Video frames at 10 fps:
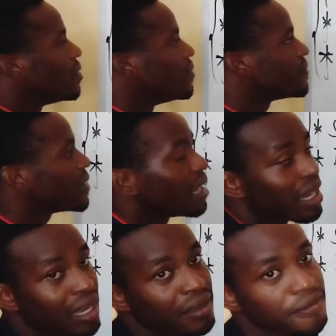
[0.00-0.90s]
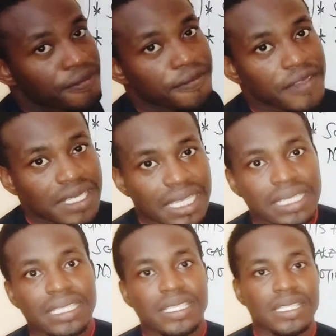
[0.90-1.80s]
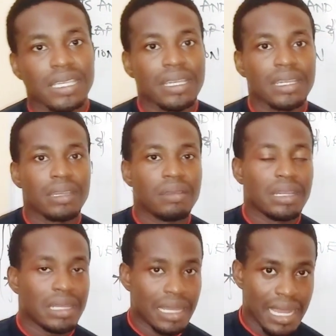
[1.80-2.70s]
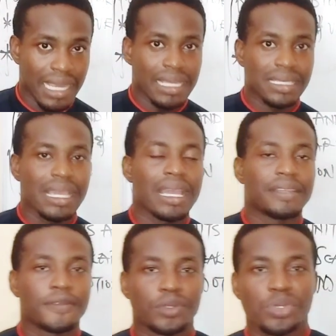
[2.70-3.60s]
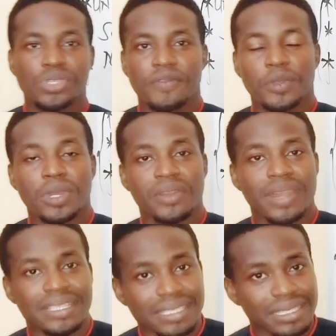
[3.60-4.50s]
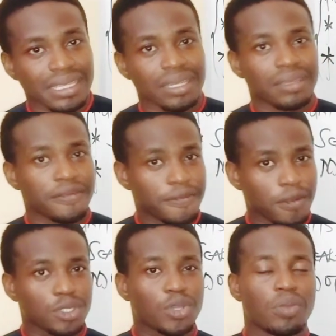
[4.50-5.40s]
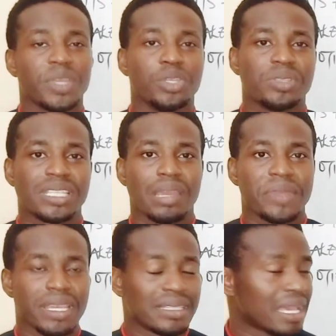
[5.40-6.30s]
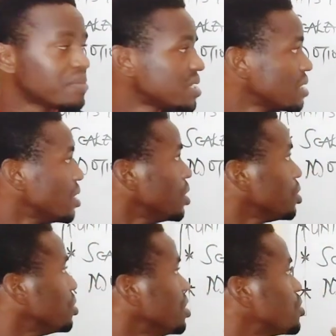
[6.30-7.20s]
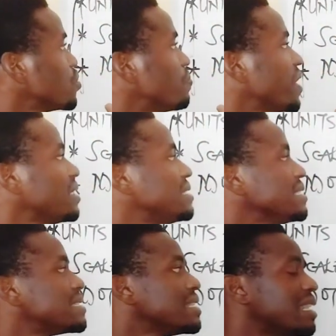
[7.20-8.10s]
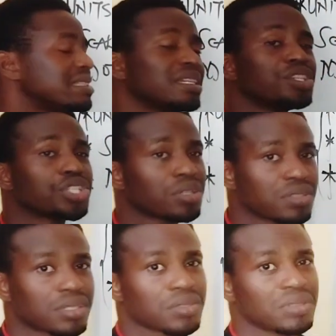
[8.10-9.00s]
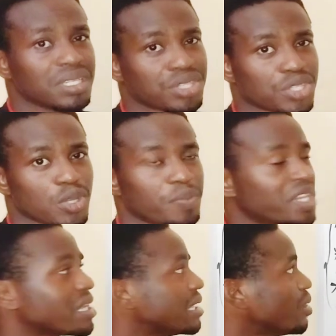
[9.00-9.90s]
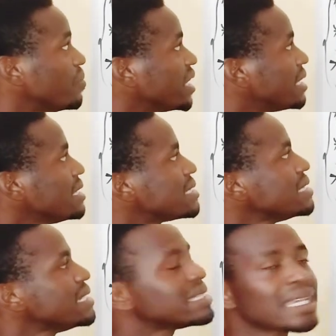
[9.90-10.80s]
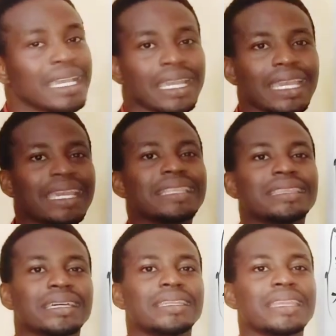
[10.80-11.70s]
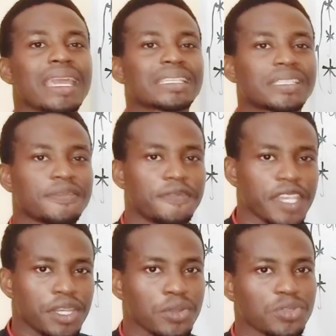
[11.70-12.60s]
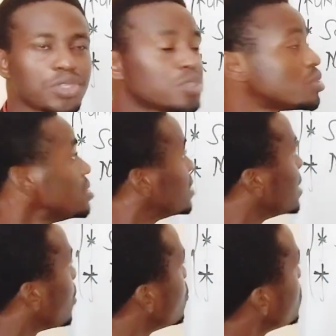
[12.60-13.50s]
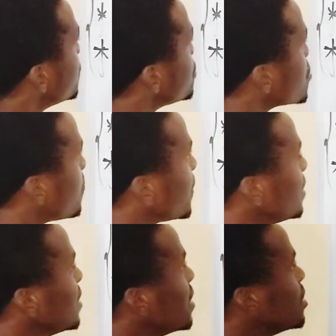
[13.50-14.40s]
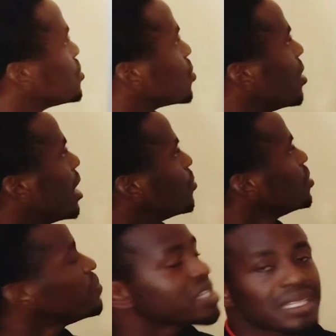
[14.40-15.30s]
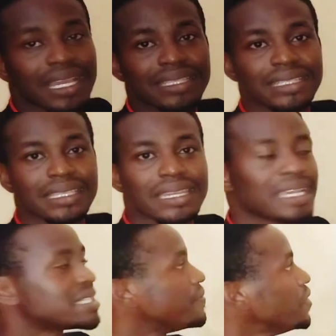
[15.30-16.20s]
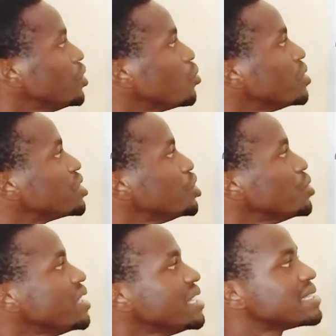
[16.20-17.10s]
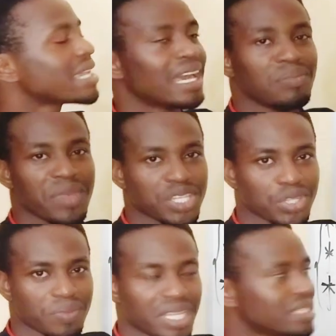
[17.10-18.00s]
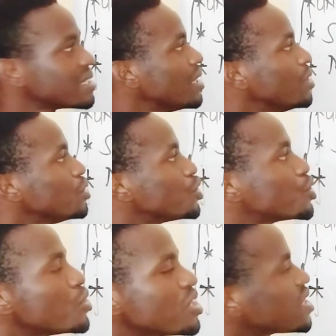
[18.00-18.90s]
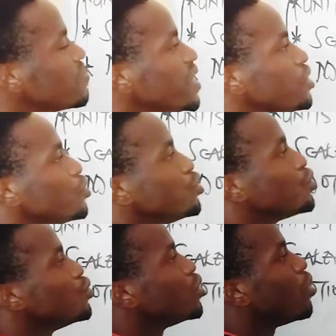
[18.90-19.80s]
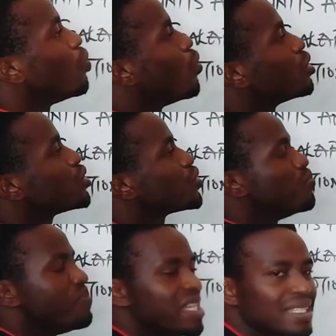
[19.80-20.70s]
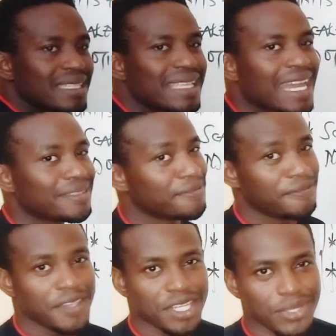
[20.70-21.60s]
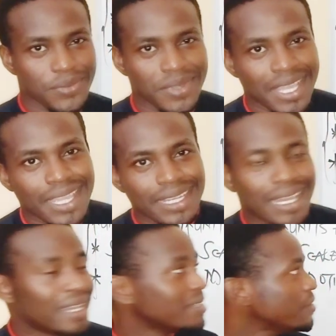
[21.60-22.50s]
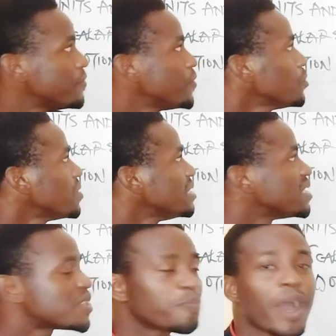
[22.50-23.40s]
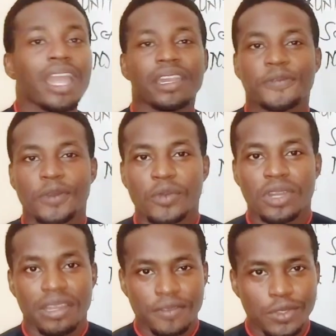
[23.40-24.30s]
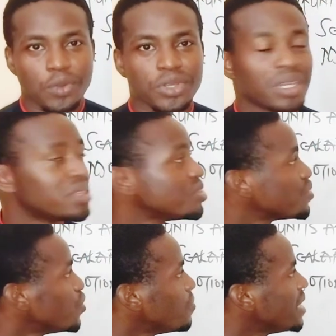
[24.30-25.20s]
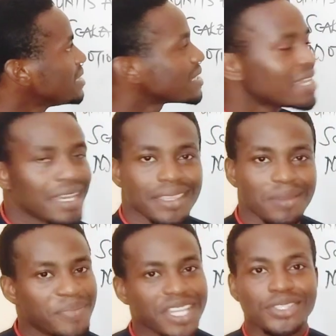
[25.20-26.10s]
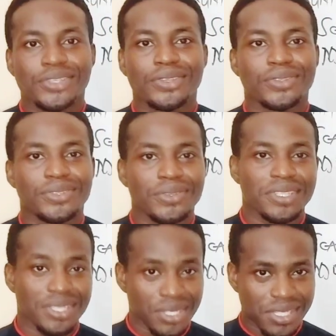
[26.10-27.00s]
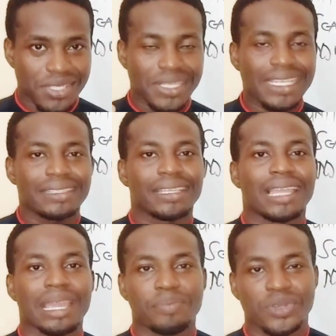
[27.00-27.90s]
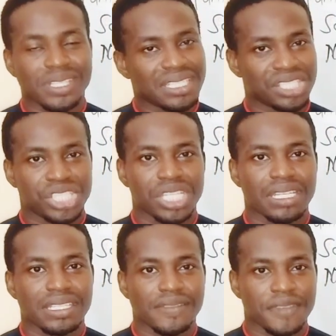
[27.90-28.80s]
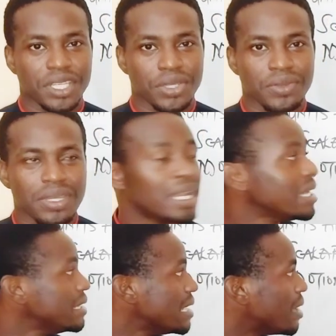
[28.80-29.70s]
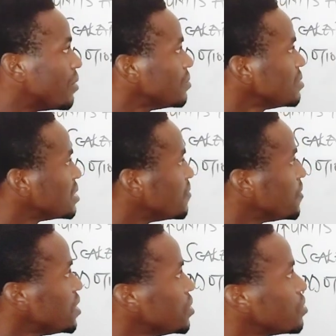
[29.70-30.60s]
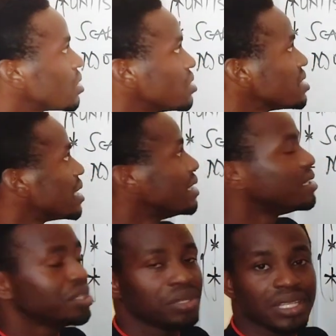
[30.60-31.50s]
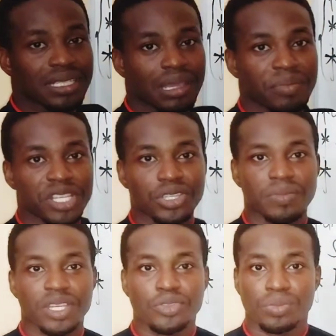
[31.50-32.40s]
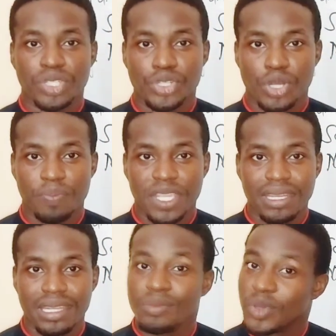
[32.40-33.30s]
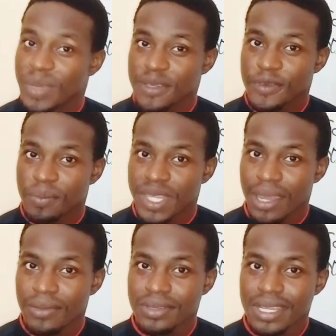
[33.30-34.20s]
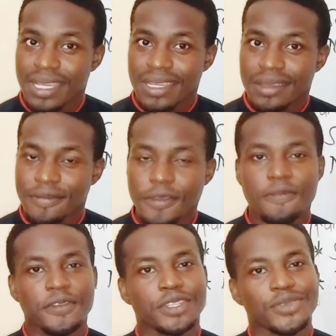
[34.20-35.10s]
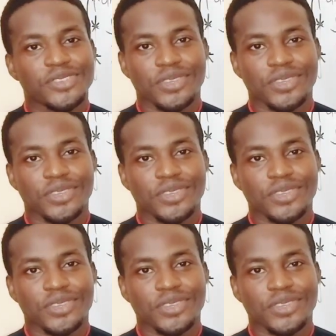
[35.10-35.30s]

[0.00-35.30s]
of our physics. Like I said, for those of you who are writing the forthcoming U T M E exams, you need to pay detailed attention to this topic, and I'll be hitting it in the next videos that will be dropping. So I will be starting the next video with units and measurements. Trust me, you do not want to miss that video. Now, if you're inspired from what I've told you at this moment, the best you could do is just to hit the like button and share this video. Now, the video concerning the units and measurements will be dropping any moment from now. Feel free to